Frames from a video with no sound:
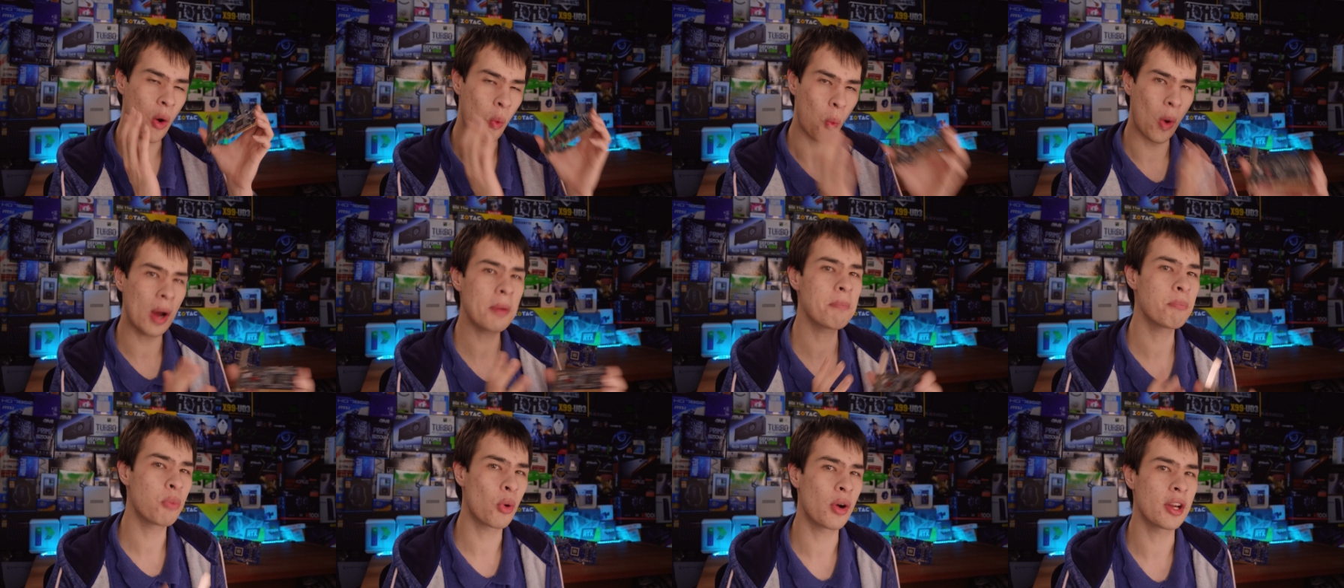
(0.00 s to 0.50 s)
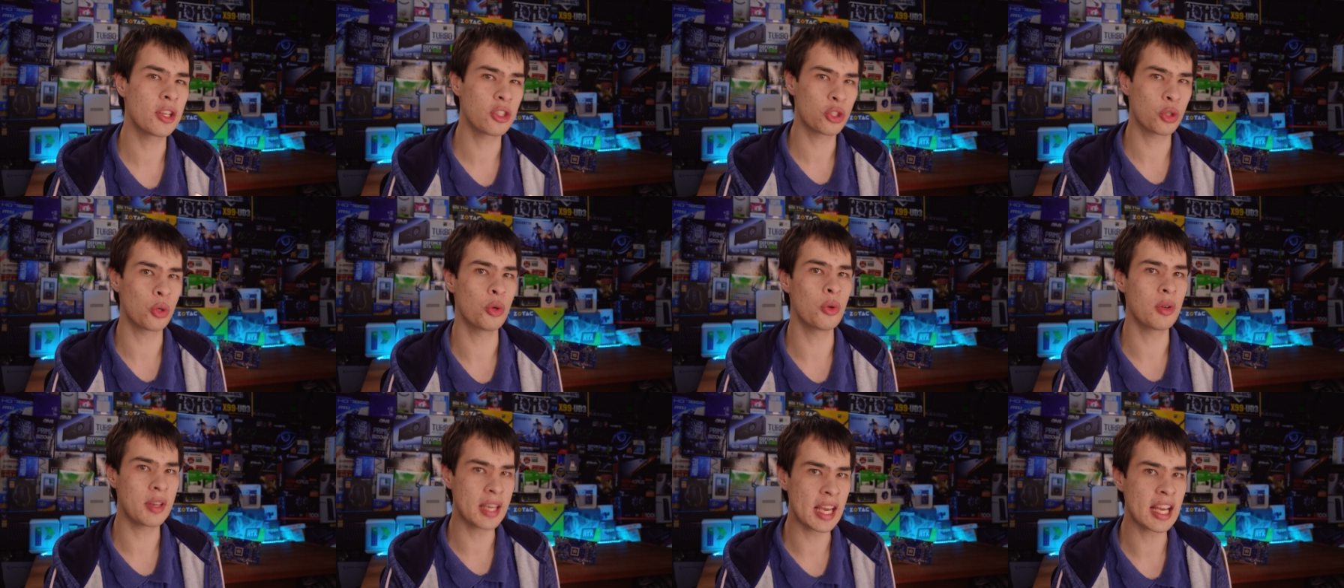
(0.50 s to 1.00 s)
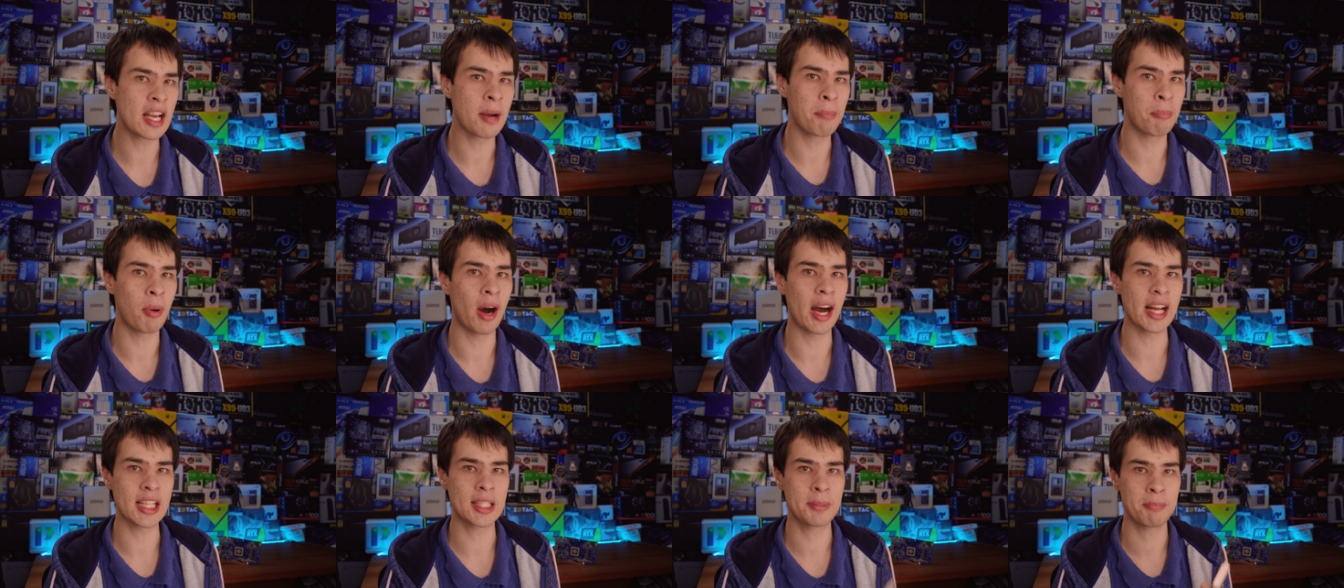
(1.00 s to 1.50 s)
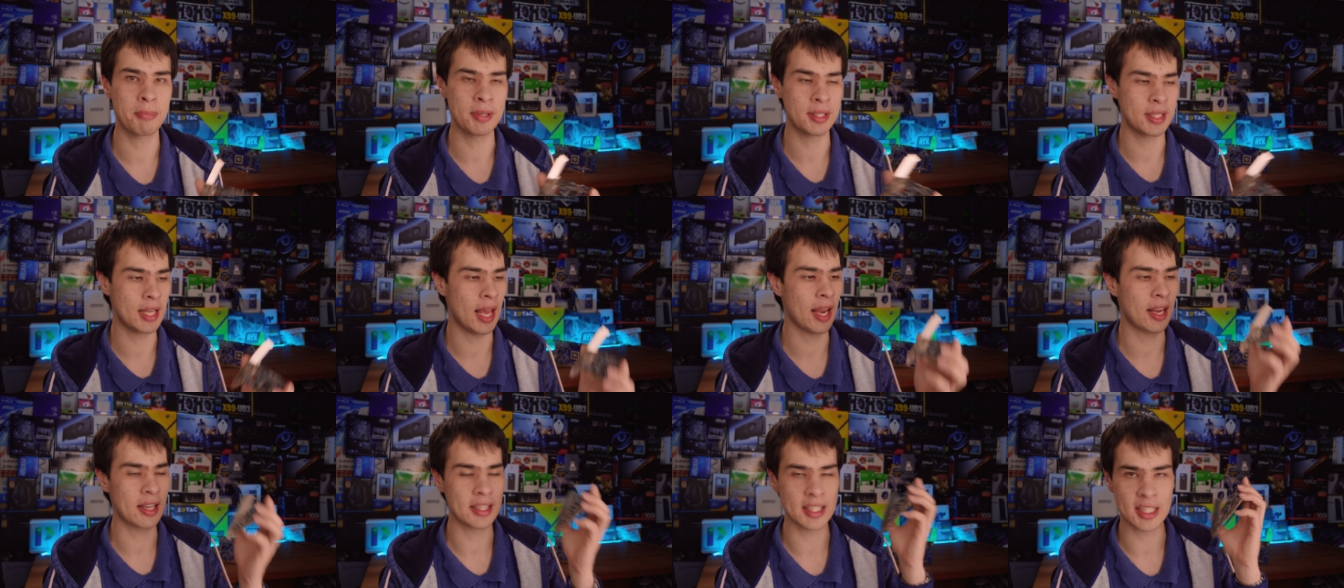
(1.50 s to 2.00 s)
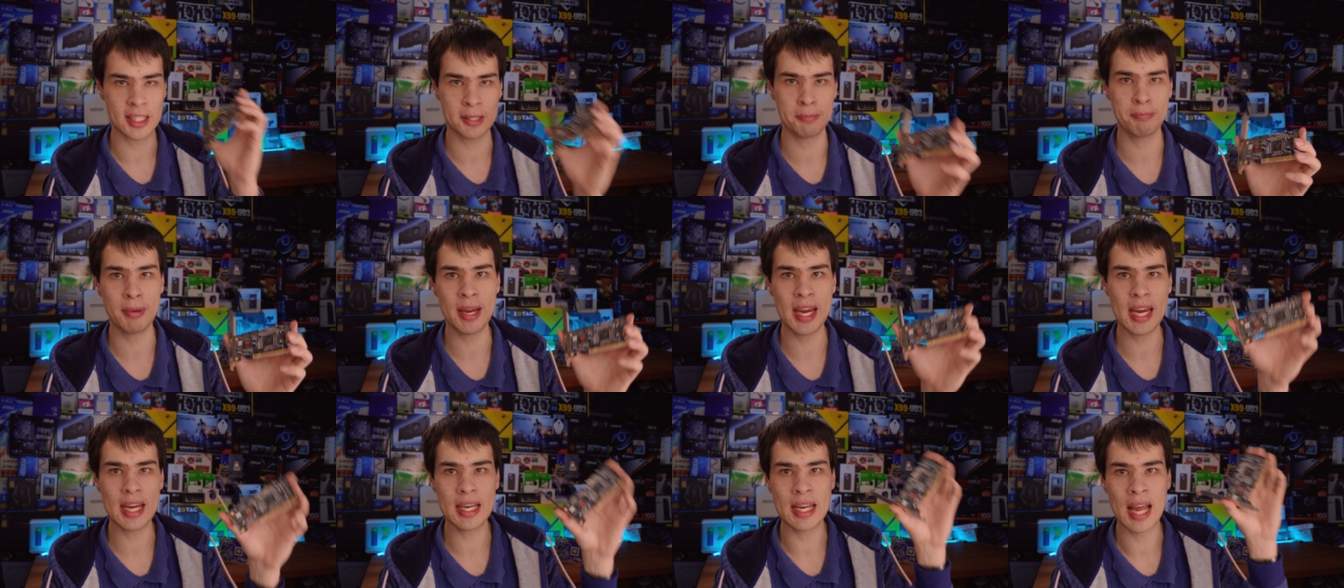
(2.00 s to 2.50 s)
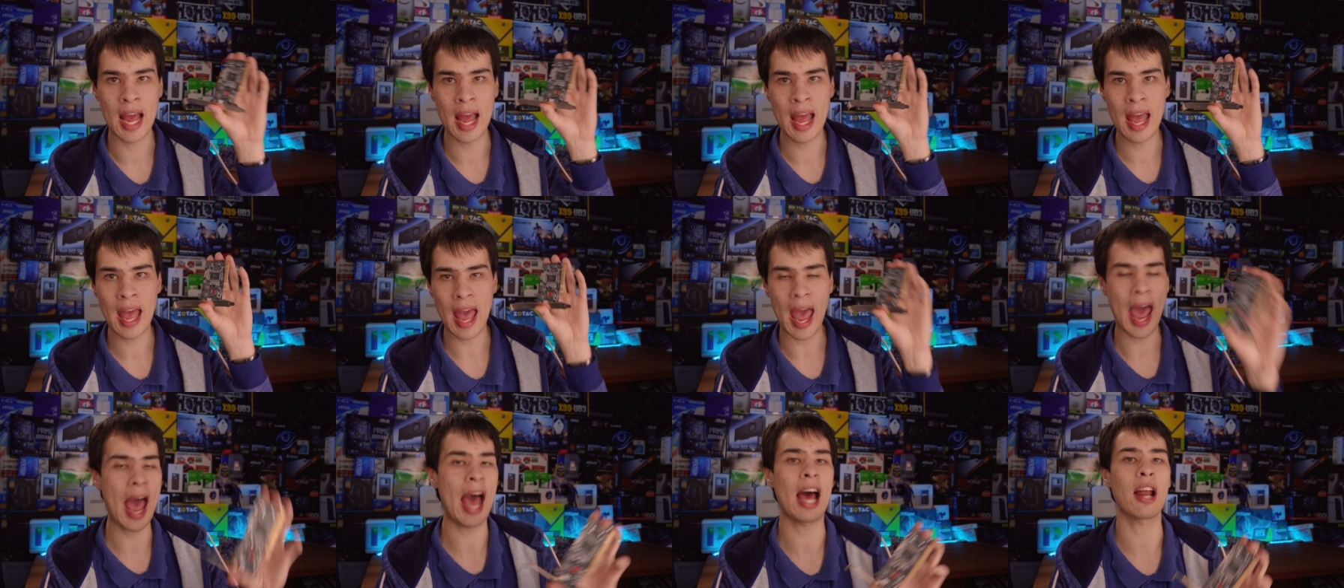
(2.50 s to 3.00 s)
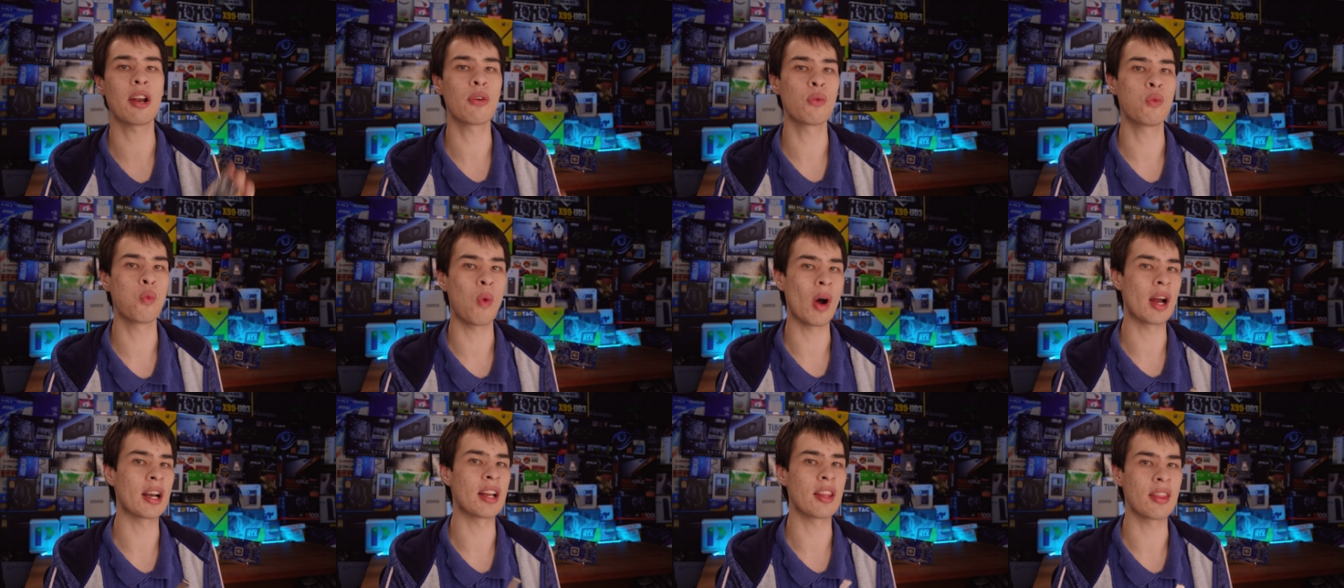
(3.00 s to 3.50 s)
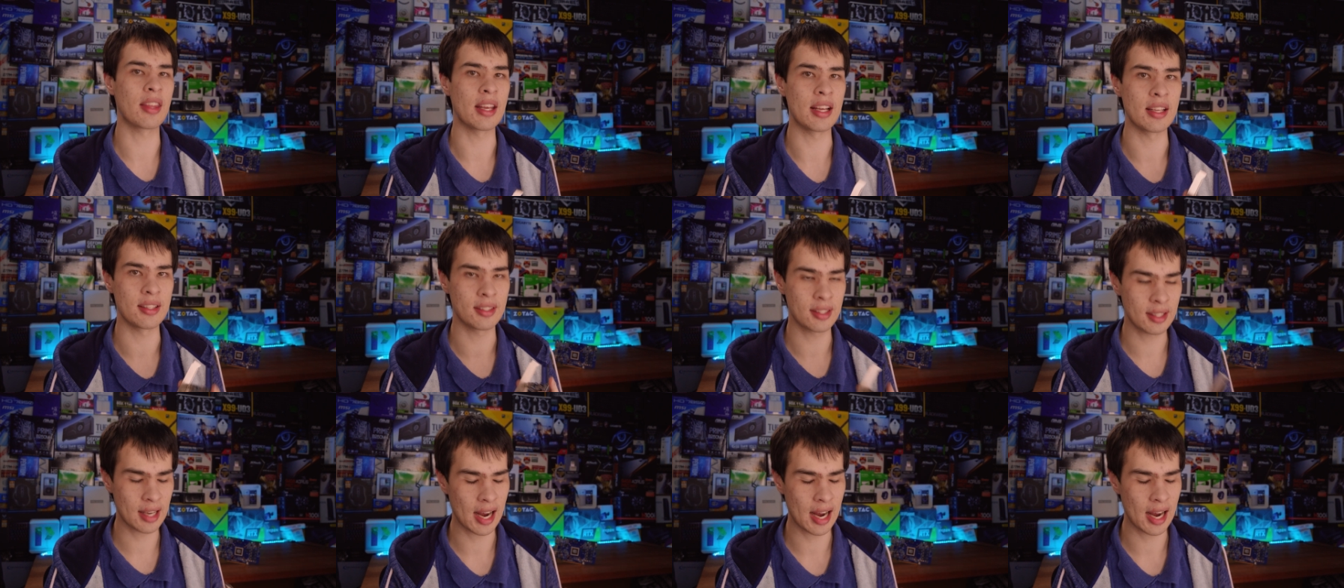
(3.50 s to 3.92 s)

1.2 gigabytes per second speed out of one of these